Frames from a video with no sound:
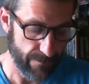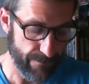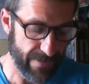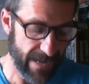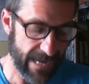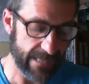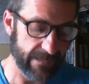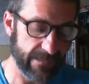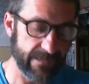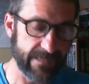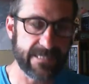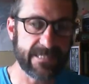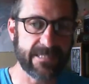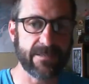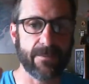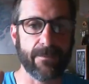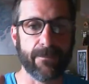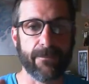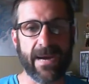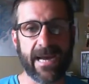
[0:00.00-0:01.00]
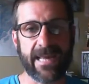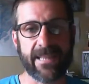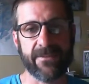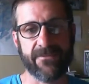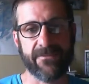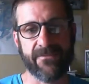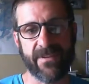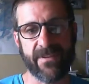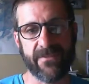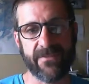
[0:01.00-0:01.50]
balanced by the
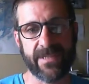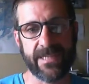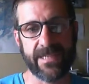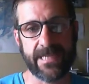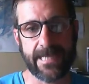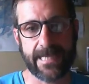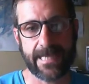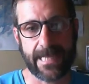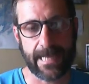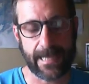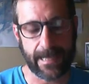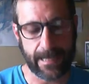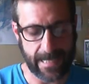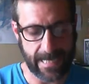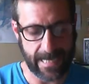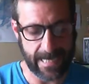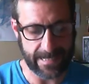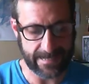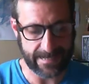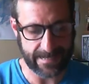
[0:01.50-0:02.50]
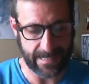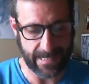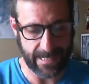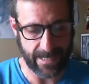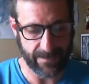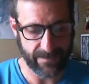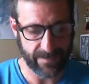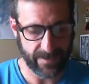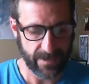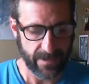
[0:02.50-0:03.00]
vivid
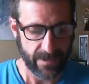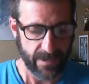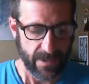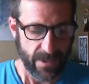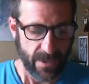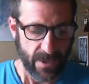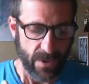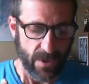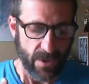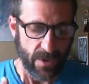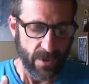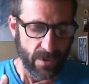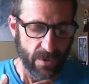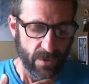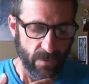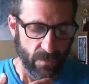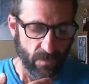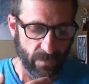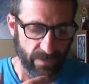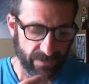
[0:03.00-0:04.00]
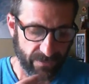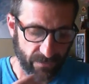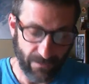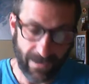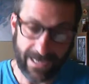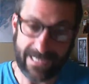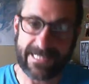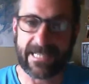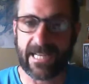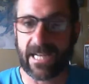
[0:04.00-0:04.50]
landscape, with the
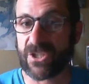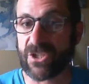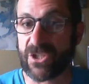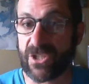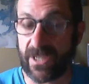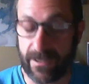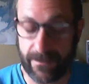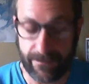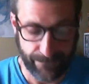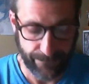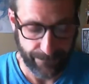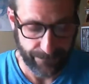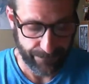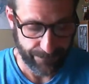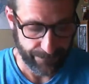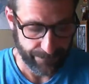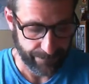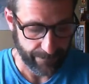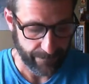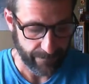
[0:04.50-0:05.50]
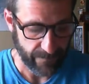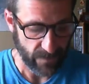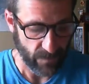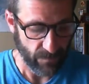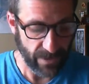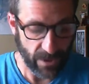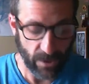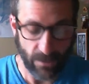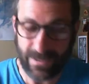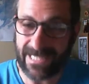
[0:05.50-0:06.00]
rest sketched in.
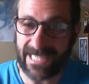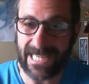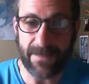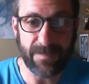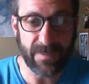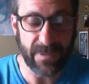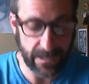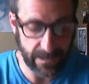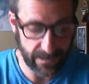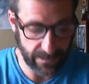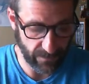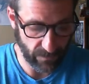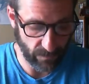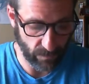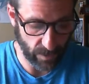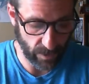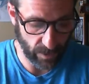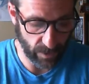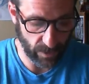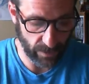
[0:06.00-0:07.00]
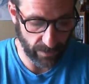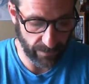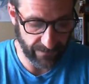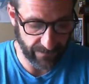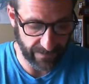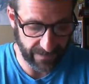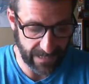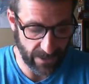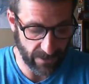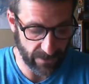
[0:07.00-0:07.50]
We go deeply into the world of the
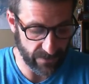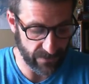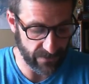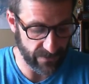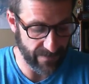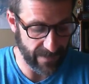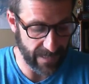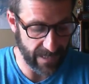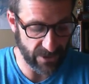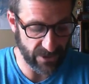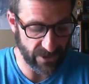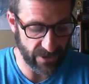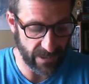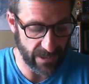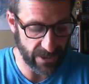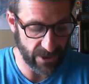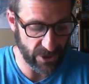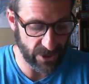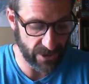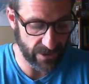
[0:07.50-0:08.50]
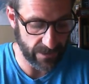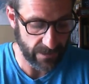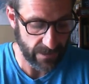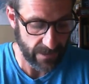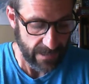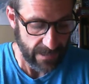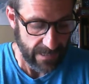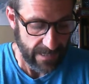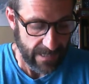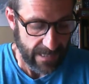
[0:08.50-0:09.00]
character's imagination,
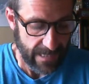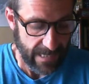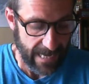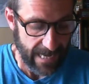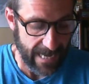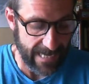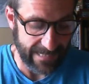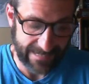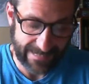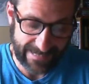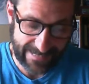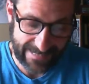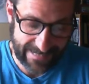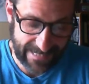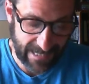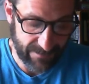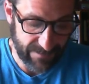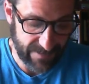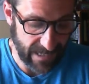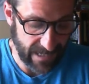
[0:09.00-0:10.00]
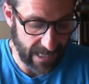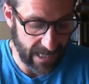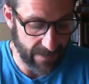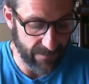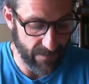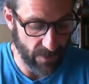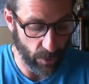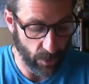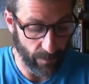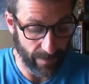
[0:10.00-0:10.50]
and at the same time
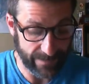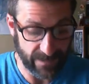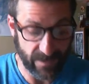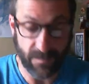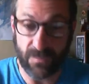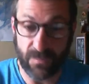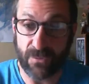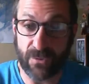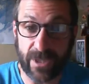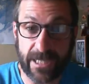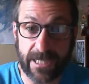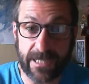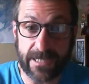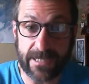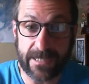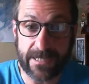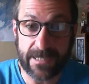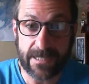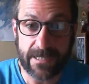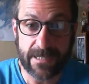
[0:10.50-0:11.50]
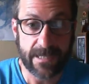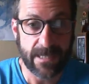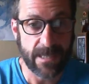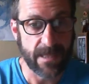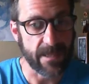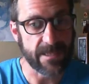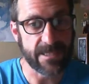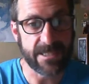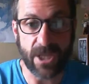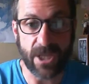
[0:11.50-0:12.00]
know about the breeze,
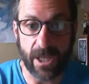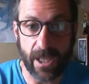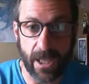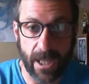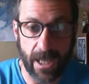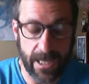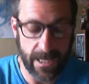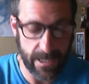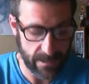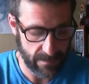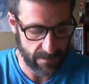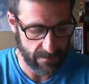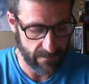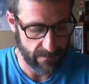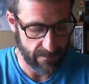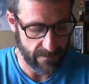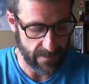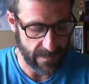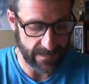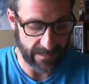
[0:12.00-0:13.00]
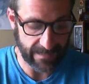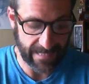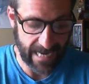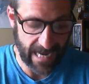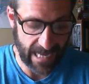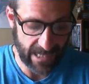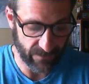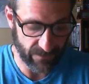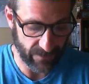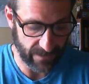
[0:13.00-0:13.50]
the sunlight, and the
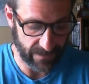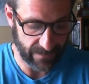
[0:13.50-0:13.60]
gathering